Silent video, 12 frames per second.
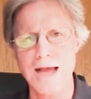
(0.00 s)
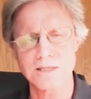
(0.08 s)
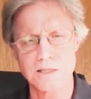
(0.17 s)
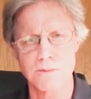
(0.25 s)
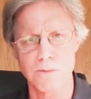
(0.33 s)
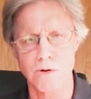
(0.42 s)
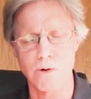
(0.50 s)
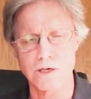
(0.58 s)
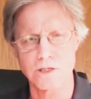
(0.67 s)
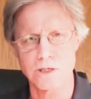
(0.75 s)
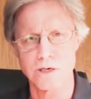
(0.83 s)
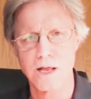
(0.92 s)
ask them a
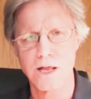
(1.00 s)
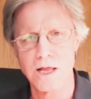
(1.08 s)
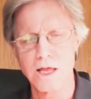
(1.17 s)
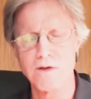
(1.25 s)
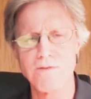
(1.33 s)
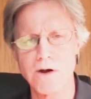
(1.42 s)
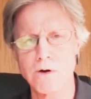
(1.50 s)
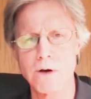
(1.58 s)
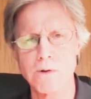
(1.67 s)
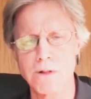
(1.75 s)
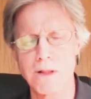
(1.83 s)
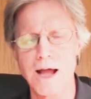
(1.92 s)
question in a
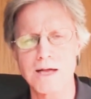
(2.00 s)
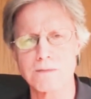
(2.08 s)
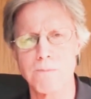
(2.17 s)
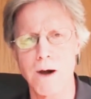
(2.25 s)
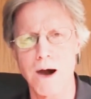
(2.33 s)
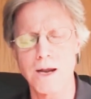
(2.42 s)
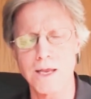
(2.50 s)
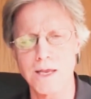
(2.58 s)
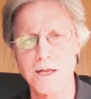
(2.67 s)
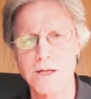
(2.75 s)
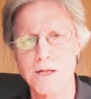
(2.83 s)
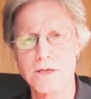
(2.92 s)
very relaxed
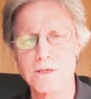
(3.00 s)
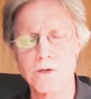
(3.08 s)
body.